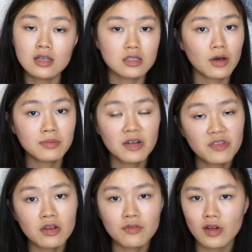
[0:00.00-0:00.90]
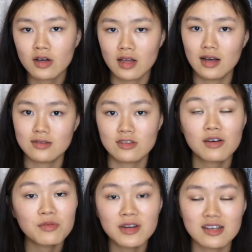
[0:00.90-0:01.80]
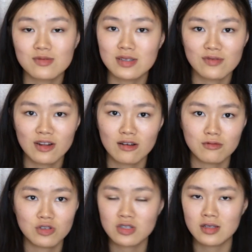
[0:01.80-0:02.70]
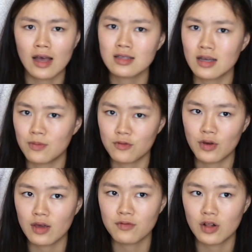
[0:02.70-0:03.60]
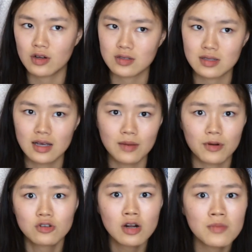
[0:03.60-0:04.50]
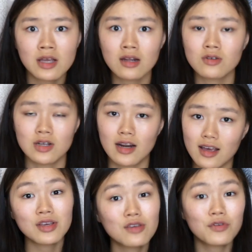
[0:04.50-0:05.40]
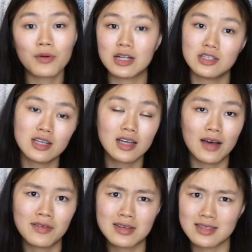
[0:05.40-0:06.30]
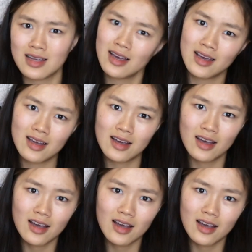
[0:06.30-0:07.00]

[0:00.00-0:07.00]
So I'm definitely going to vlog that. So that will be next week's video, just as a heads up if you hate vlogs. But I'll try to make it entertaining. Thank you for watching. Have a nice day.